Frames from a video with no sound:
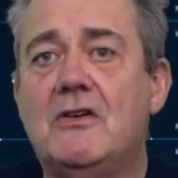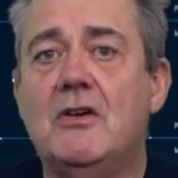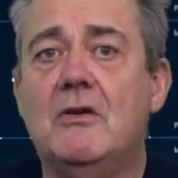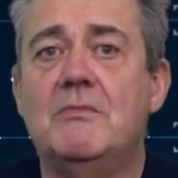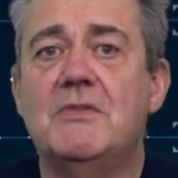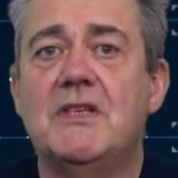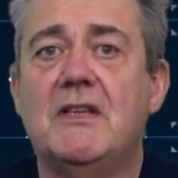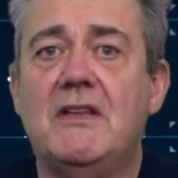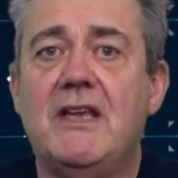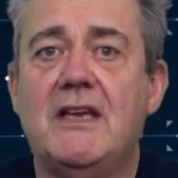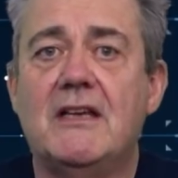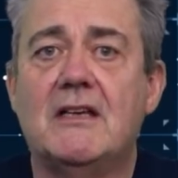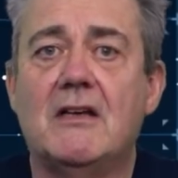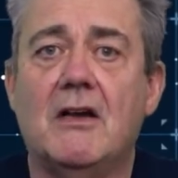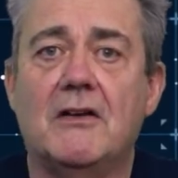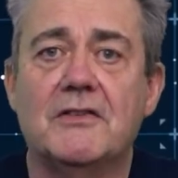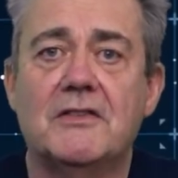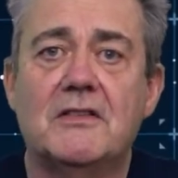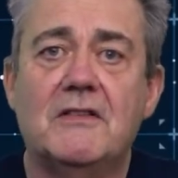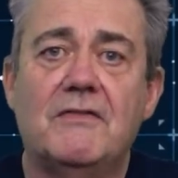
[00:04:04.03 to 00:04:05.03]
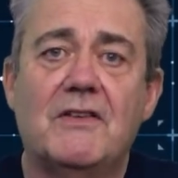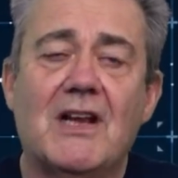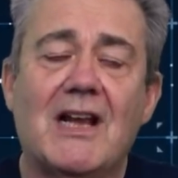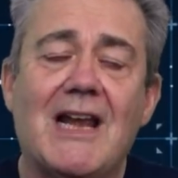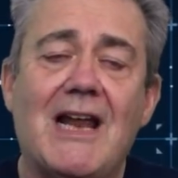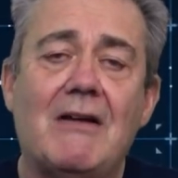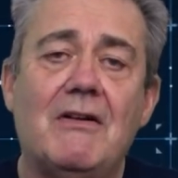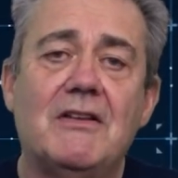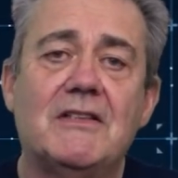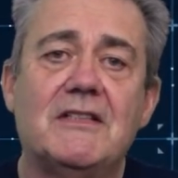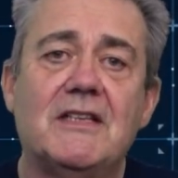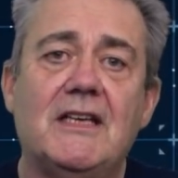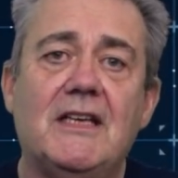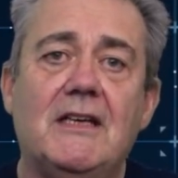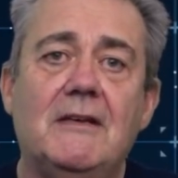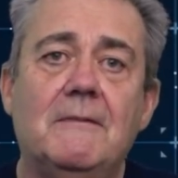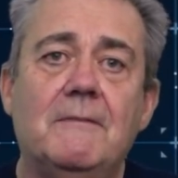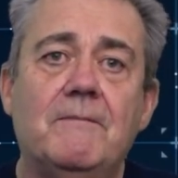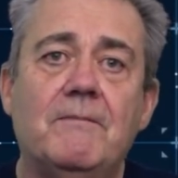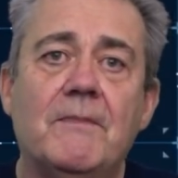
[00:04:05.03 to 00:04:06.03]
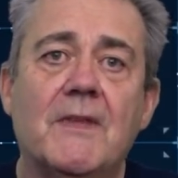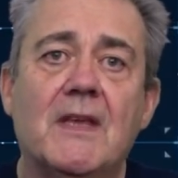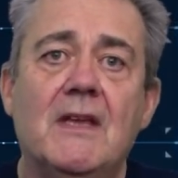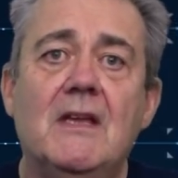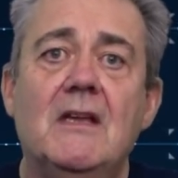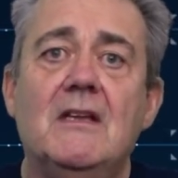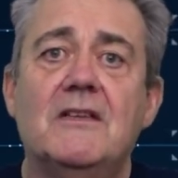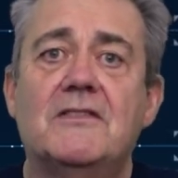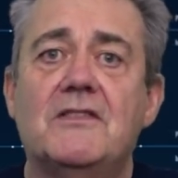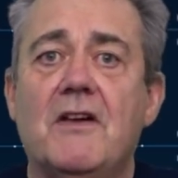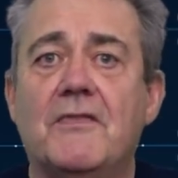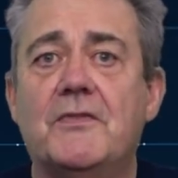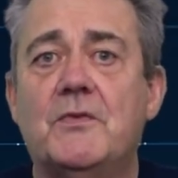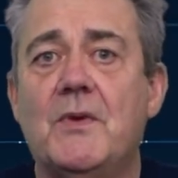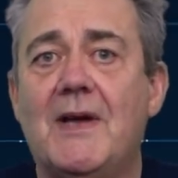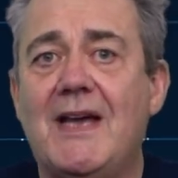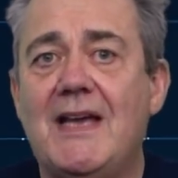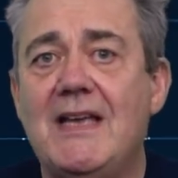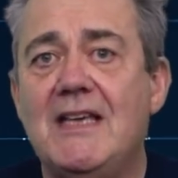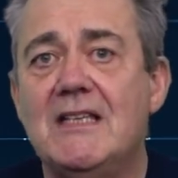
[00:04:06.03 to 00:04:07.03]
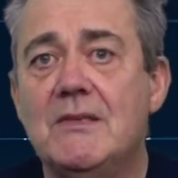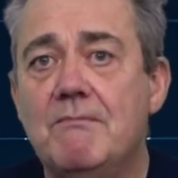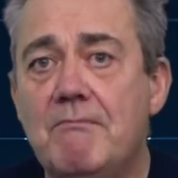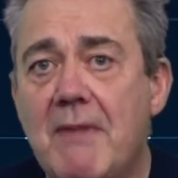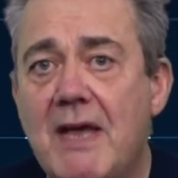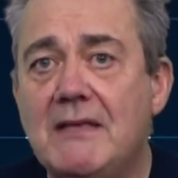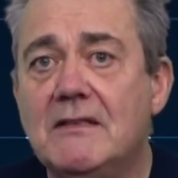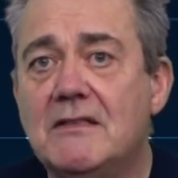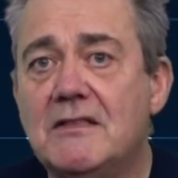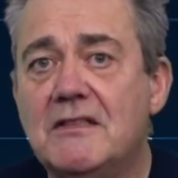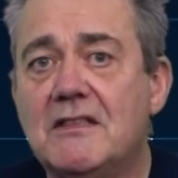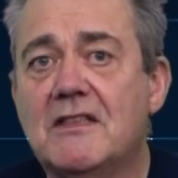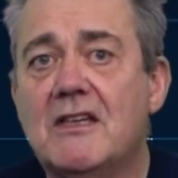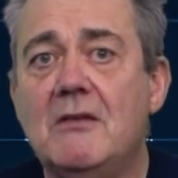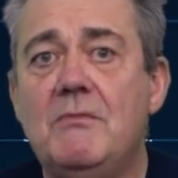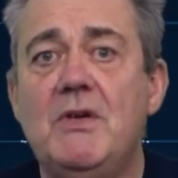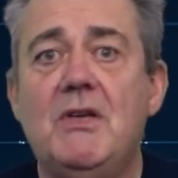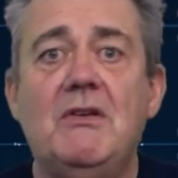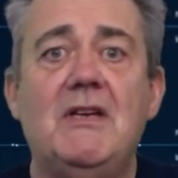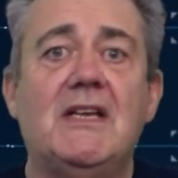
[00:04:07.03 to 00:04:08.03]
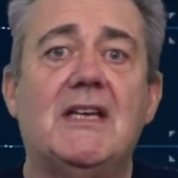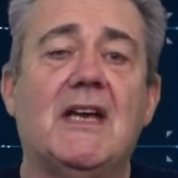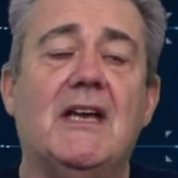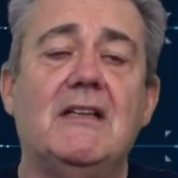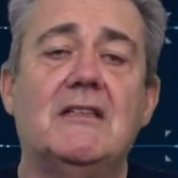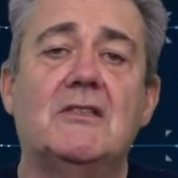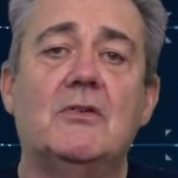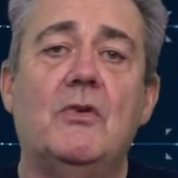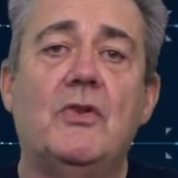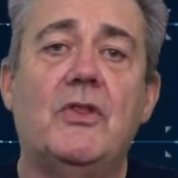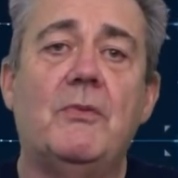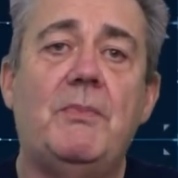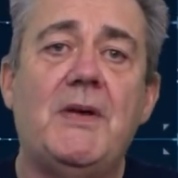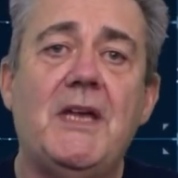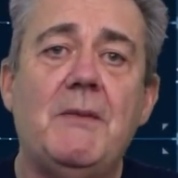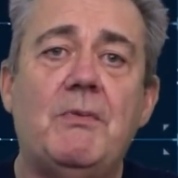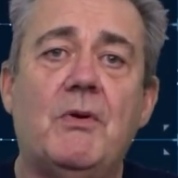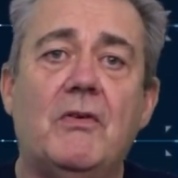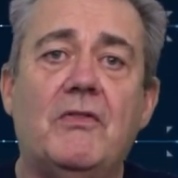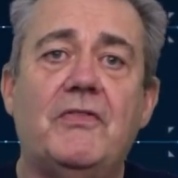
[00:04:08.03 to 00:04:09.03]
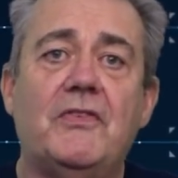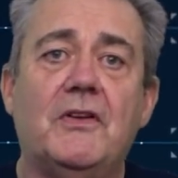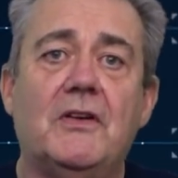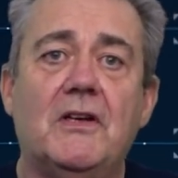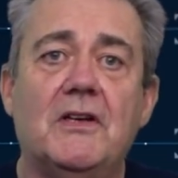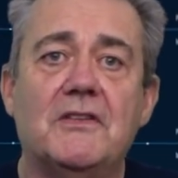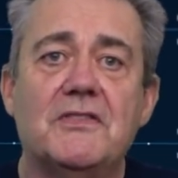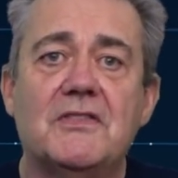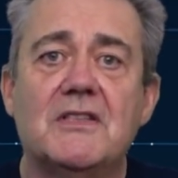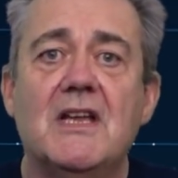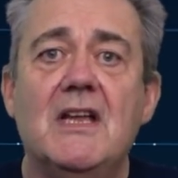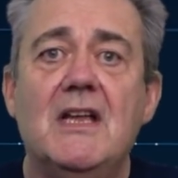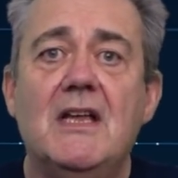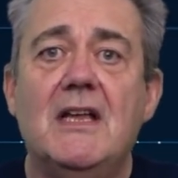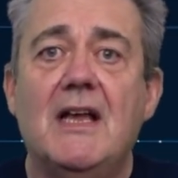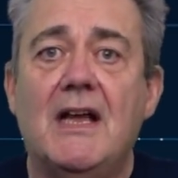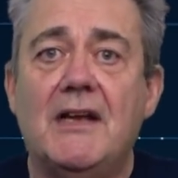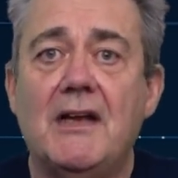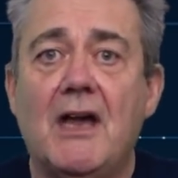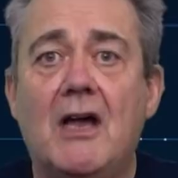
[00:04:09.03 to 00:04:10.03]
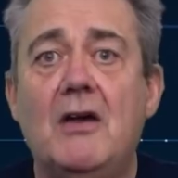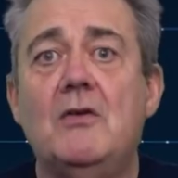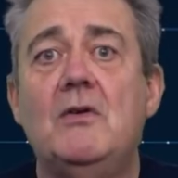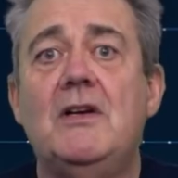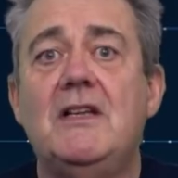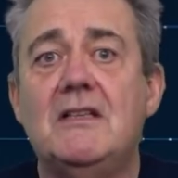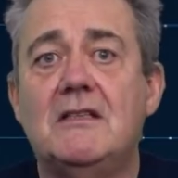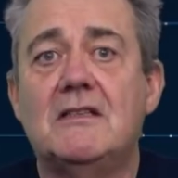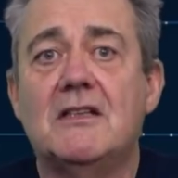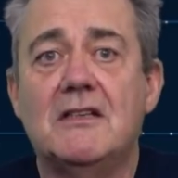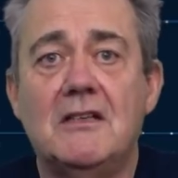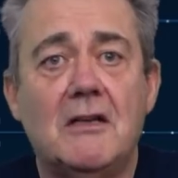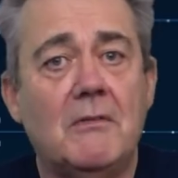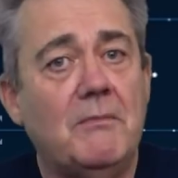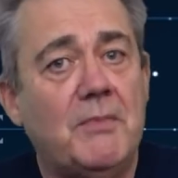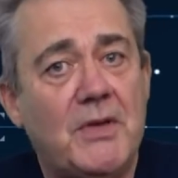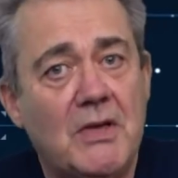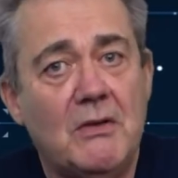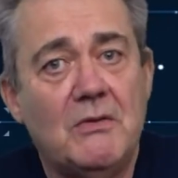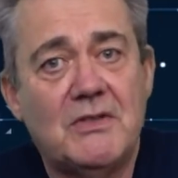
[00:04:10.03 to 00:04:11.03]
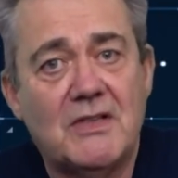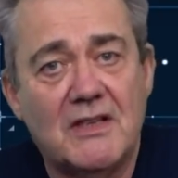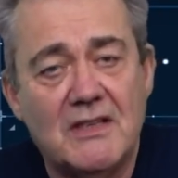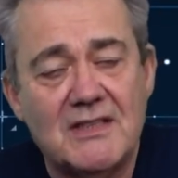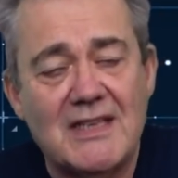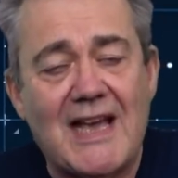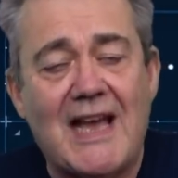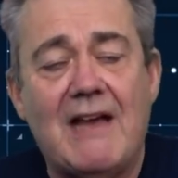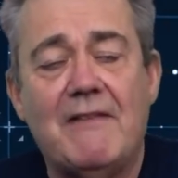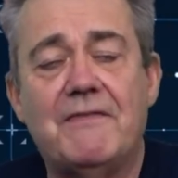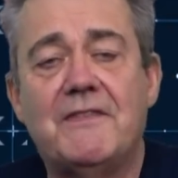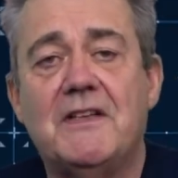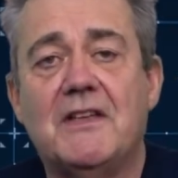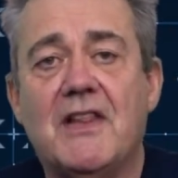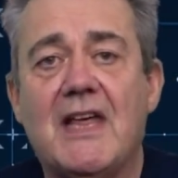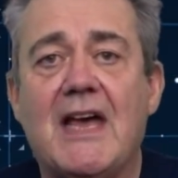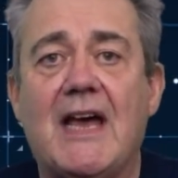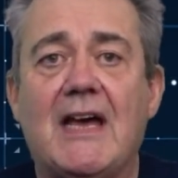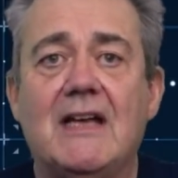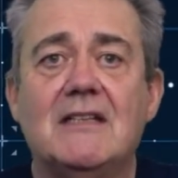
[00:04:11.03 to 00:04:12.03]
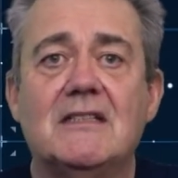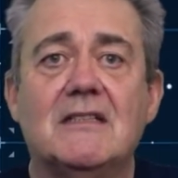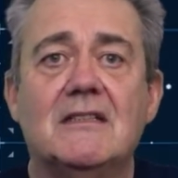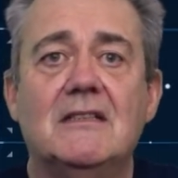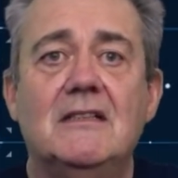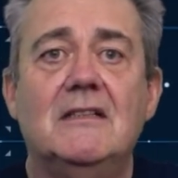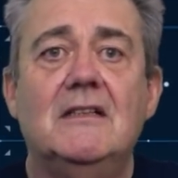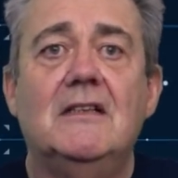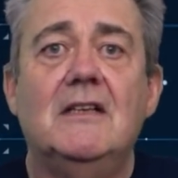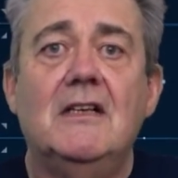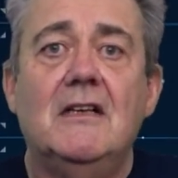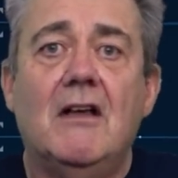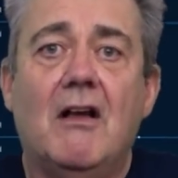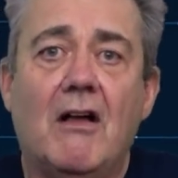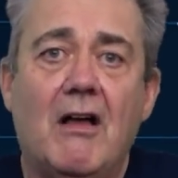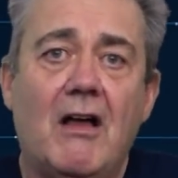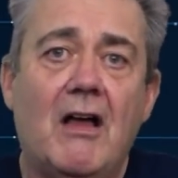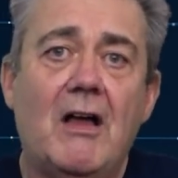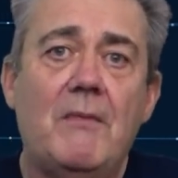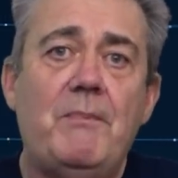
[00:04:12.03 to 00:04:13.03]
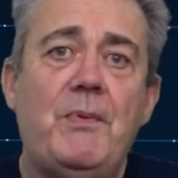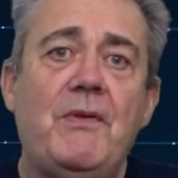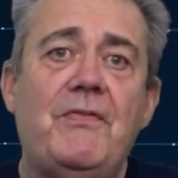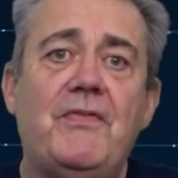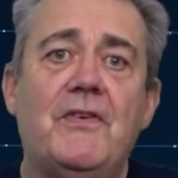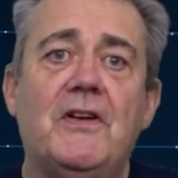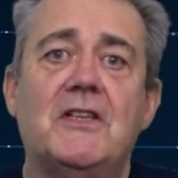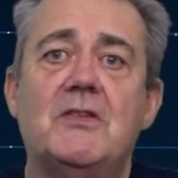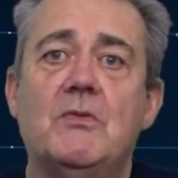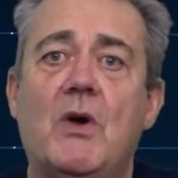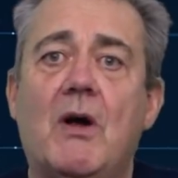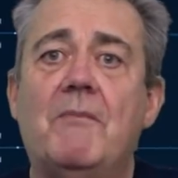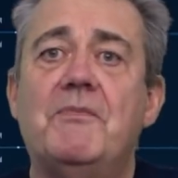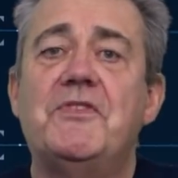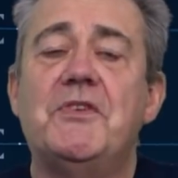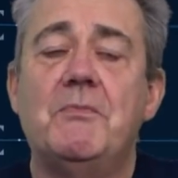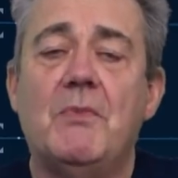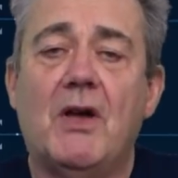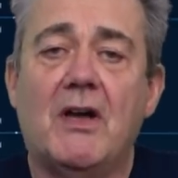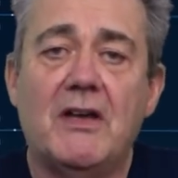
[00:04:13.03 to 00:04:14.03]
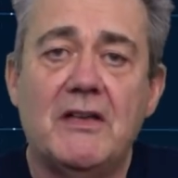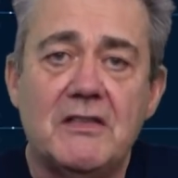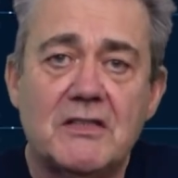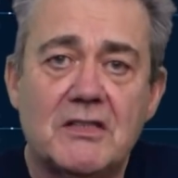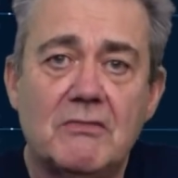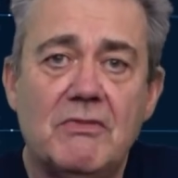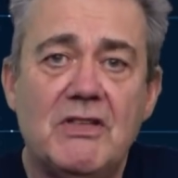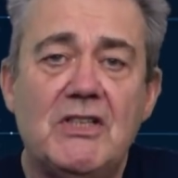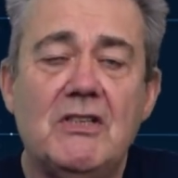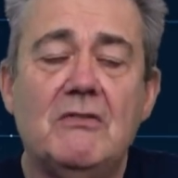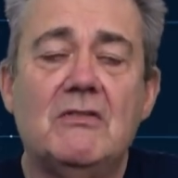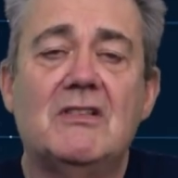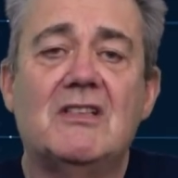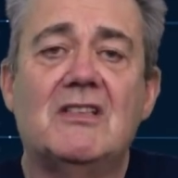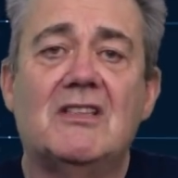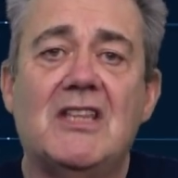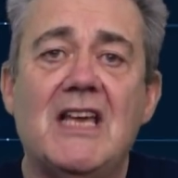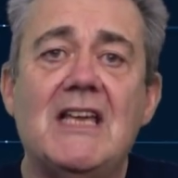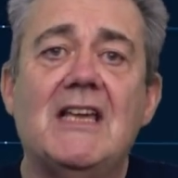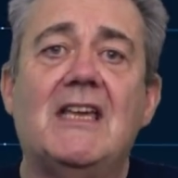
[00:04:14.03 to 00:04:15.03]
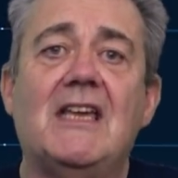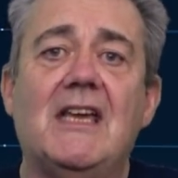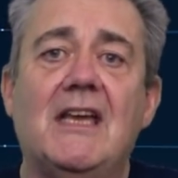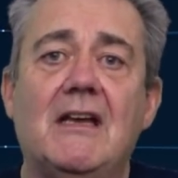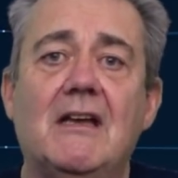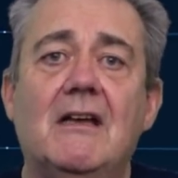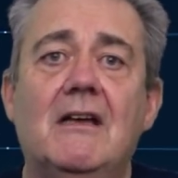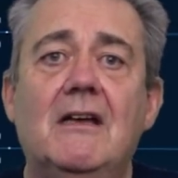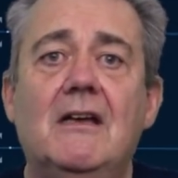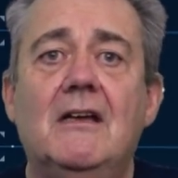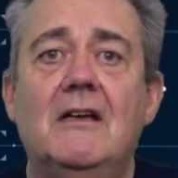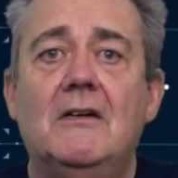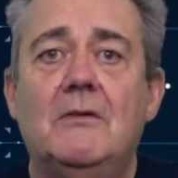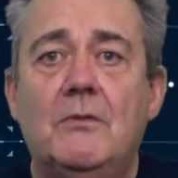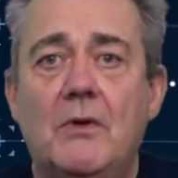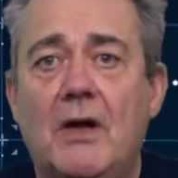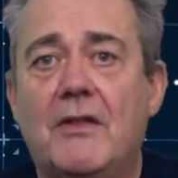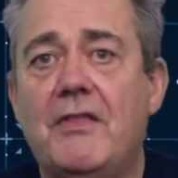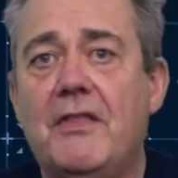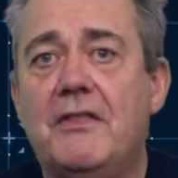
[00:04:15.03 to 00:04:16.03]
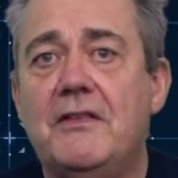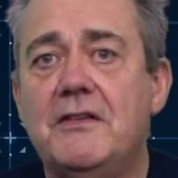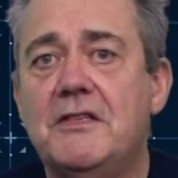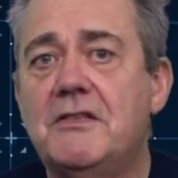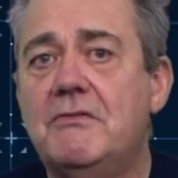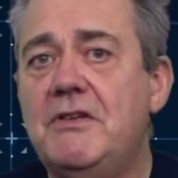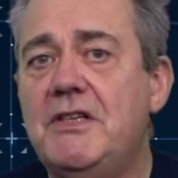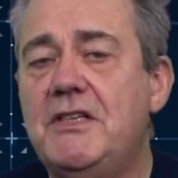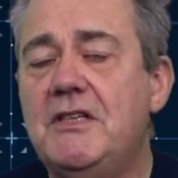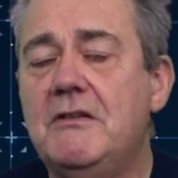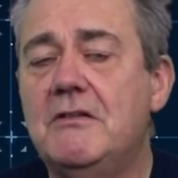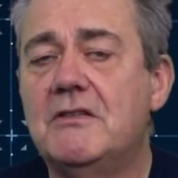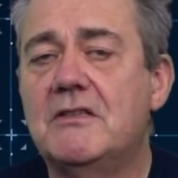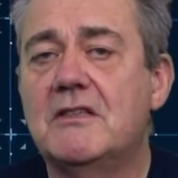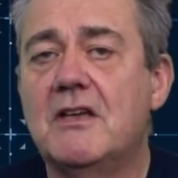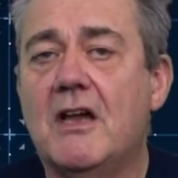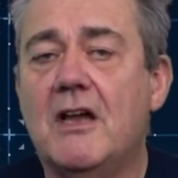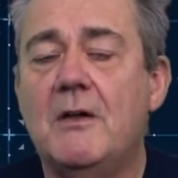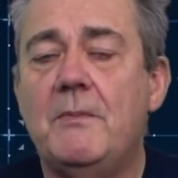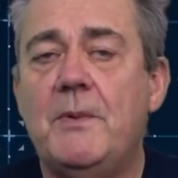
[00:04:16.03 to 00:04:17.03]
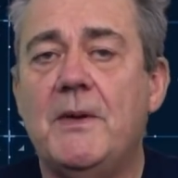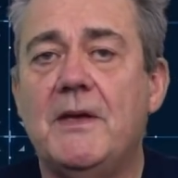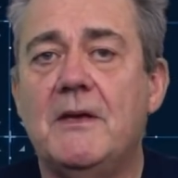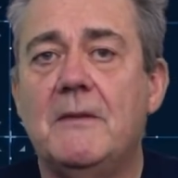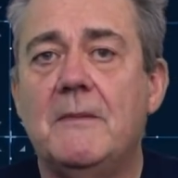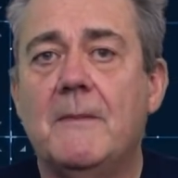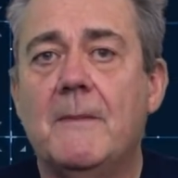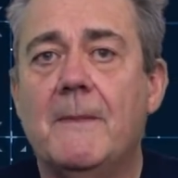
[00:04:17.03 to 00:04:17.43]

comes at the cost of clarity. Software is meant to communicate to other people first, and only to computers after that. I prefer to optimize to reduce thinking rather than to reduce typing.